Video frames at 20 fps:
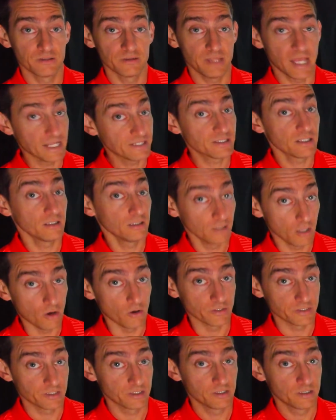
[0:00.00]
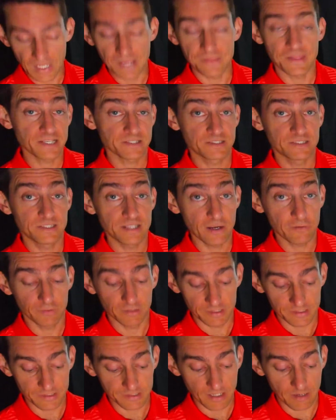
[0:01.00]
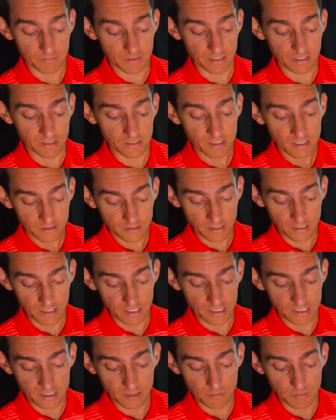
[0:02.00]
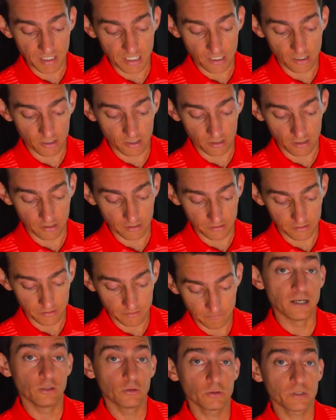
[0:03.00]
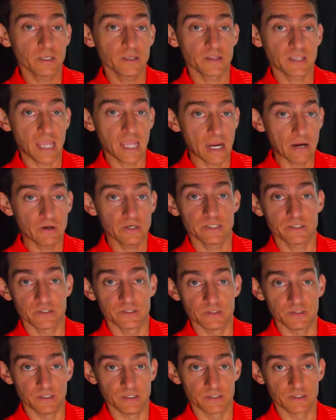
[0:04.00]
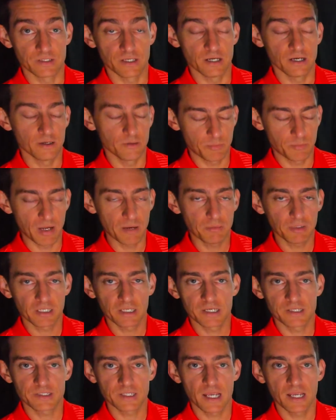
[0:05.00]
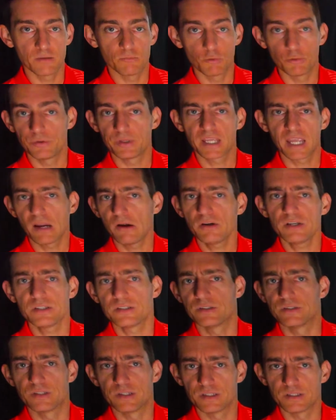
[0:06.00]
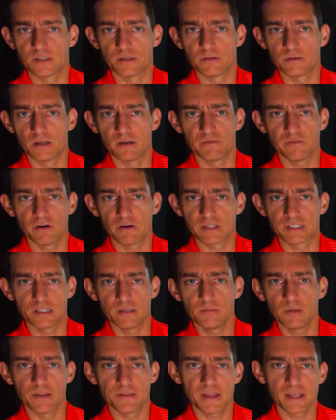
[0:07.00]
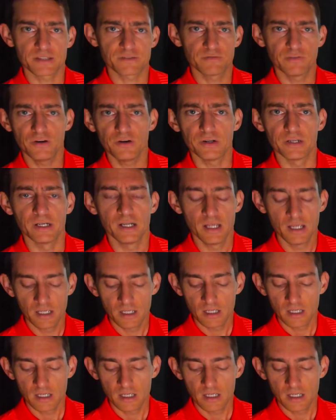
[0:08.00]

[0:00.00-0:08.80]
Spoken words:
That's a lot. And that's definitely something that needs to be highlighted. And looking at the carry distances, people are going to say, well, the carry distances are very similar. That's fine.